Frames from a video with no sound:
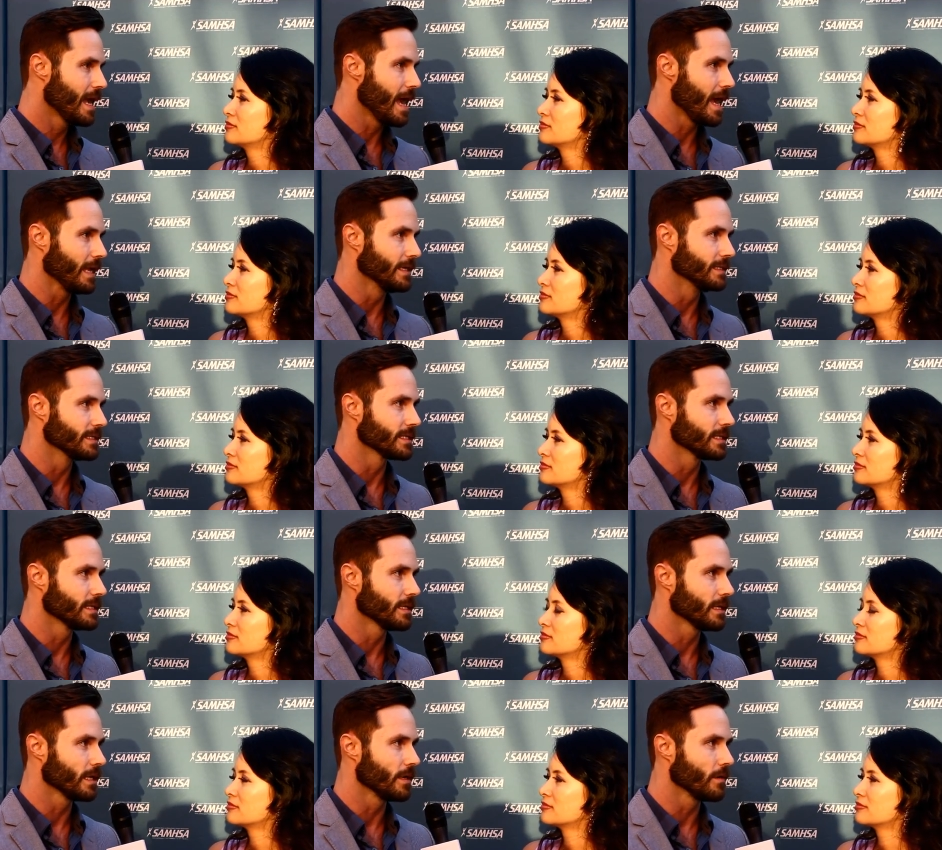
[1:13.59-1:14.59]
Speaker 1: And
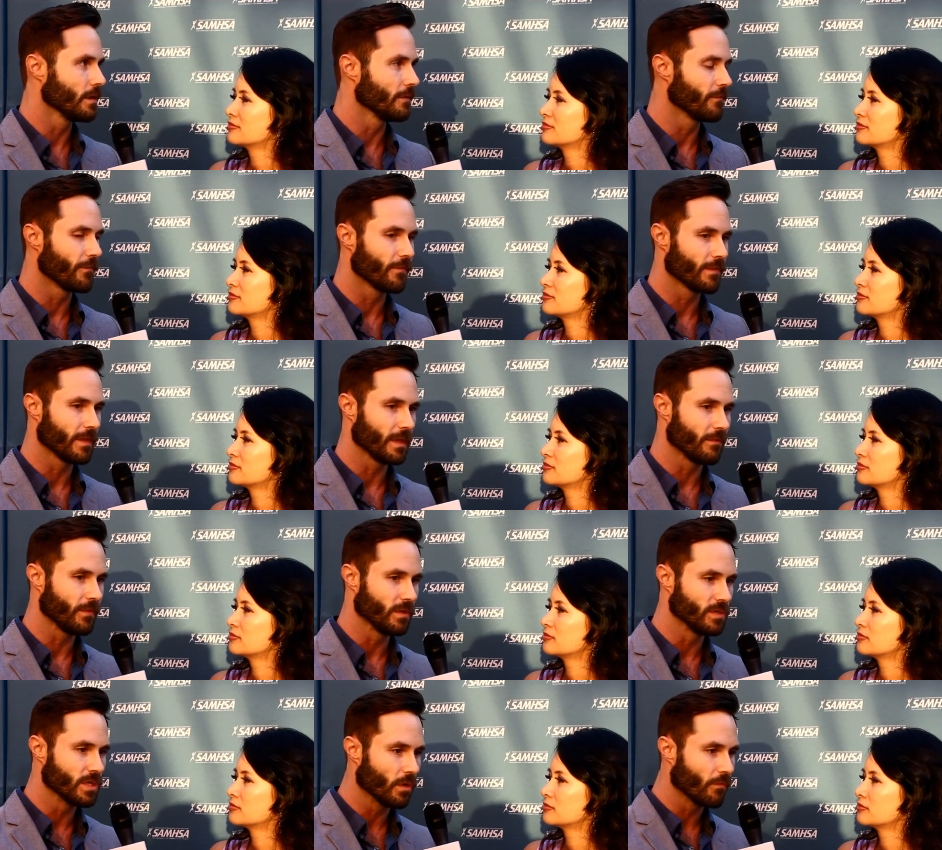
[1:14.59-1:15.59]
you know, if
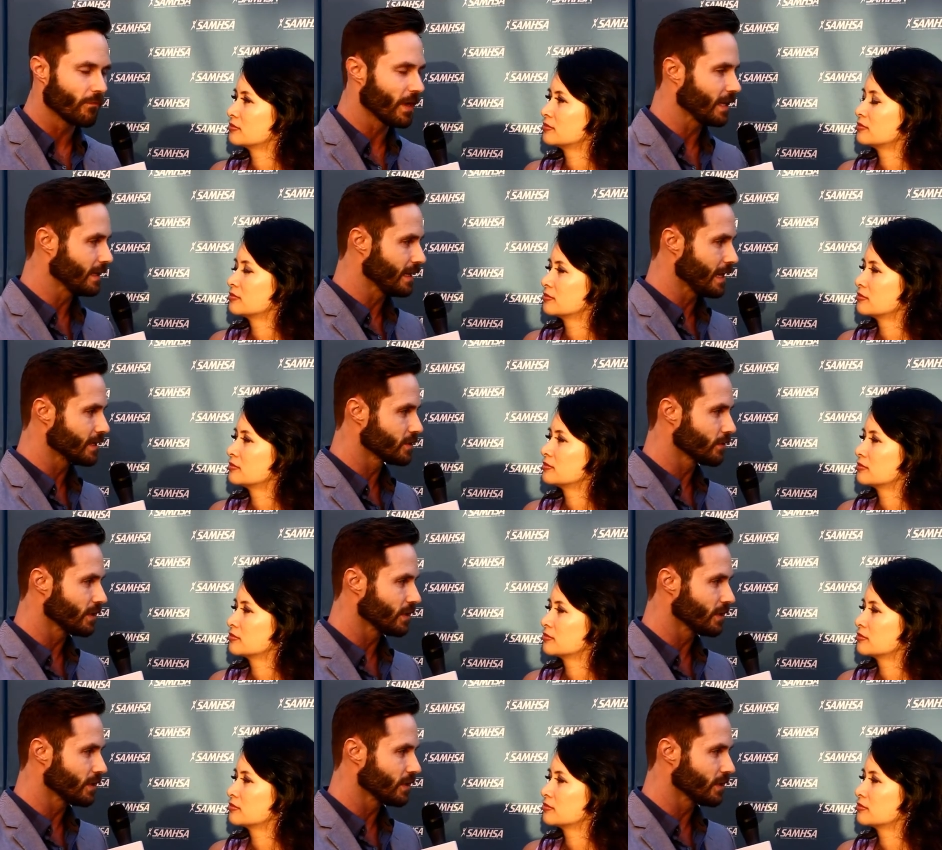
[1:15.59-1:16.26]
if you don't find the answer